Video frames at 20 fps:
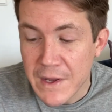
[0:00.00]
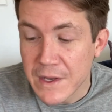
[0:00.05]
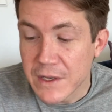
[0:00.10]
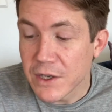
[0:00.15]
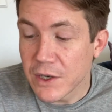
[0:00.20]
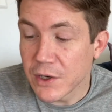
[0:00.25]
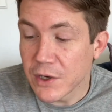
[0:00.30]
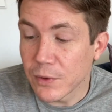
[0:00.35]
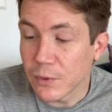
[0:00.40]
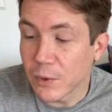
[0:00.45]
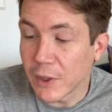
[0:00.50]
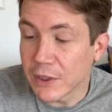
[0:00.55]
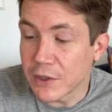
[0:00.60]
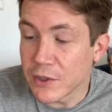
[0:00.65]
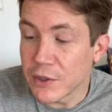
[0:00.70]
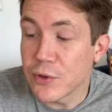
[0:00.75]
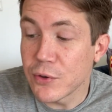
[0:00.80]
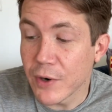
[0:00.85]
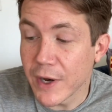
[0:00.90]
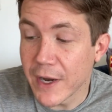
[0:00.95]
So you want
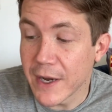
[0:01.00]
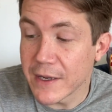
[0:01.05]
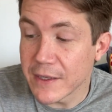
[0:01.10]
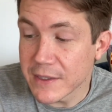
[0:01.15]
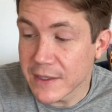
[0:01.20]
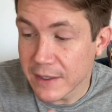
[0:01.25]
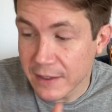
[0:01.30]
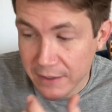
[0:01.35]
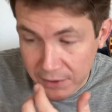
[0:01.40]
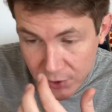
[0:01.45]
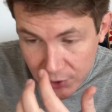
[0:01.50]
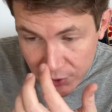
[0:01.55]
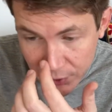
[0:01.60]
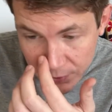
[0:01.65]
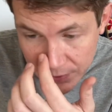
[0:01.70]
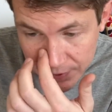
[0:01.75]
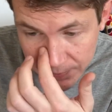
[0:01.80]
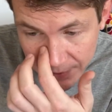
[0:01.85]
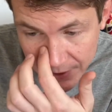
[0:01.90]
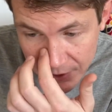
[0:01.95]
to try out something new,
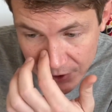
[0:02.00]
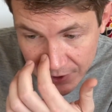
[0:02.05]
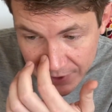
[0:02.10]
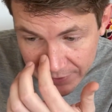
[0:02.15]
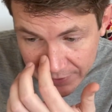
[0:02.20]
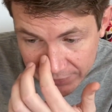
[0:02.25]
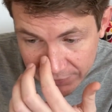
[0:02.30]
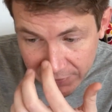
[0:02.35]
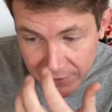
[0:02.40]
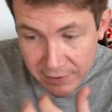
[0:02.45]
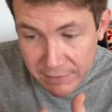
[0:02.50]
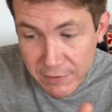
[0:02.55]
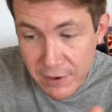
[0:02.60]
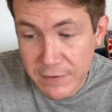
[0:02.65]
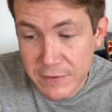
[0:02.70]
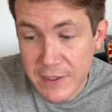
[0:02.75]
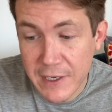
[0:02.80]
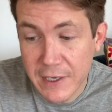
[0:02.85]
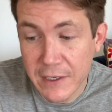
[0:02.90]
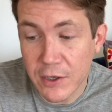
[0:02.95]
especially if it
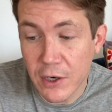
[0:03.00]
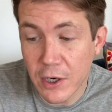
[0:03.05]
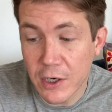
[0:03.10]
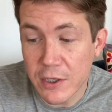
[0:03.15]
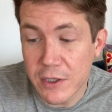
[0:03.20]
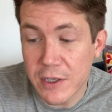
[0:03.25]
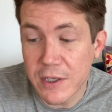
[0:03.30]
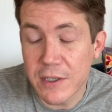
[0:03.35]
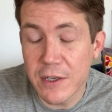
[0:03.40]
involves technology.